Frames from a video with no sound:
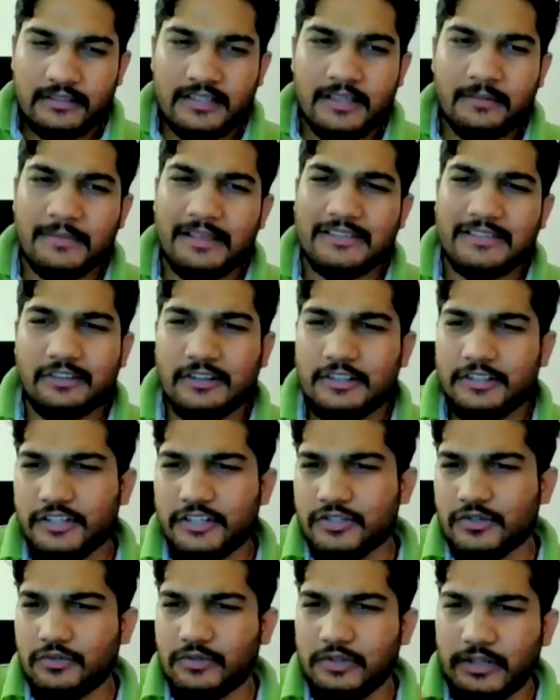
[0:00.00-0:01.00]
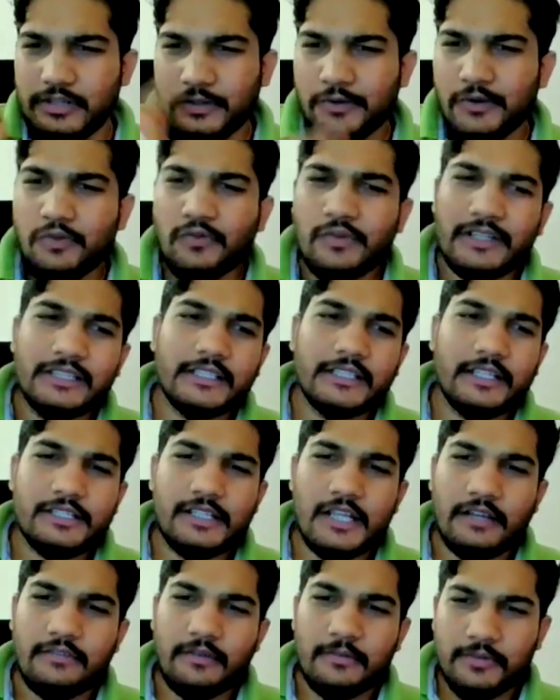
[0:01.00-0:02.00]
Some astrologers only know one
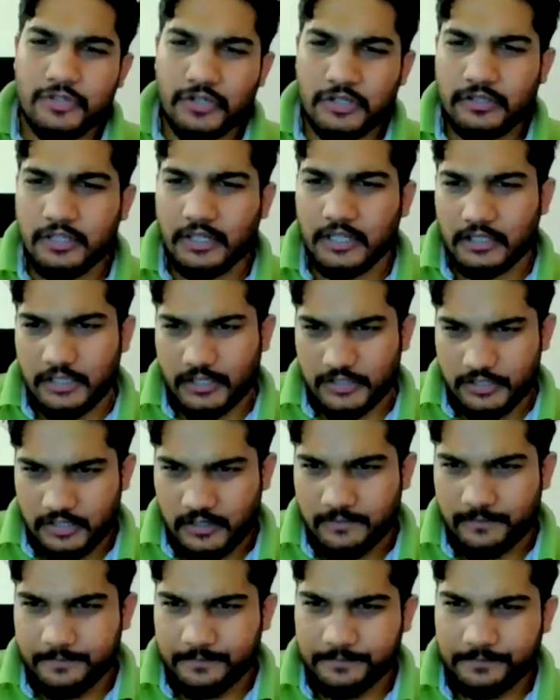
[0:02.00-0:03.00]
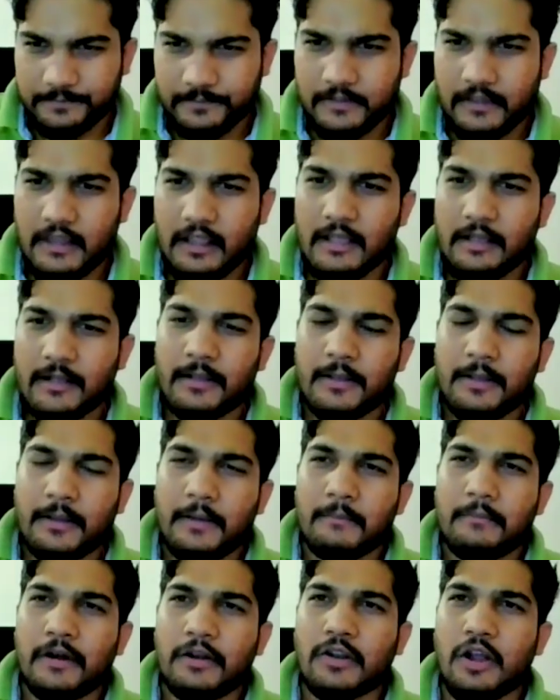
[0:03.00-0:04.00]
Dasha, Vimshotri Dasha.
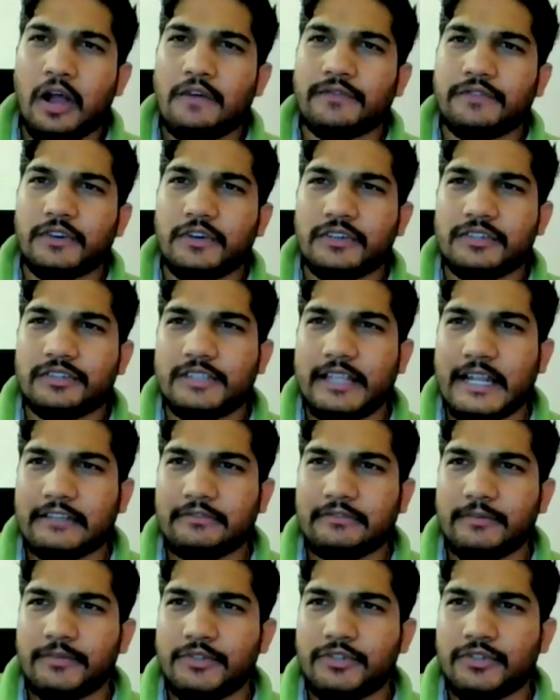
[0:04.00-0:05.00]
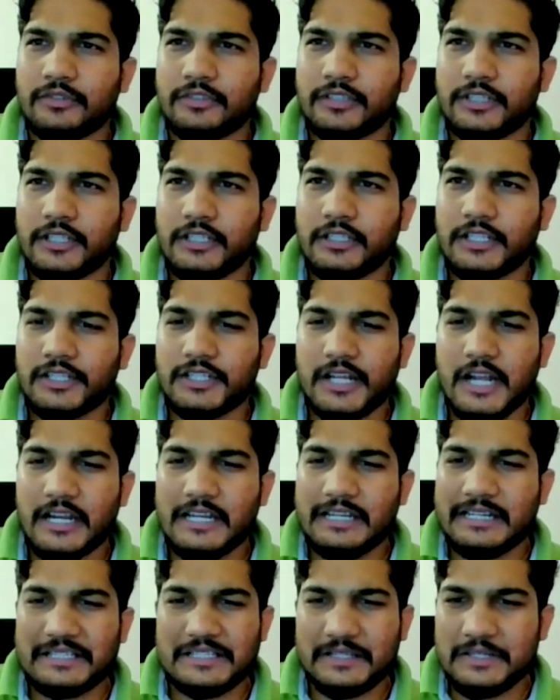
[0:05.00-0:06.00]
But of course, that Vimshotri
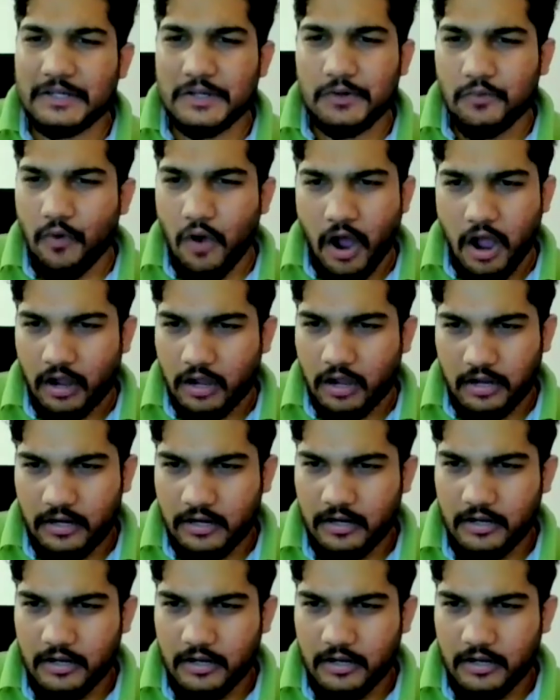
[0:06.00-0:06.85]
Dasha doesn't work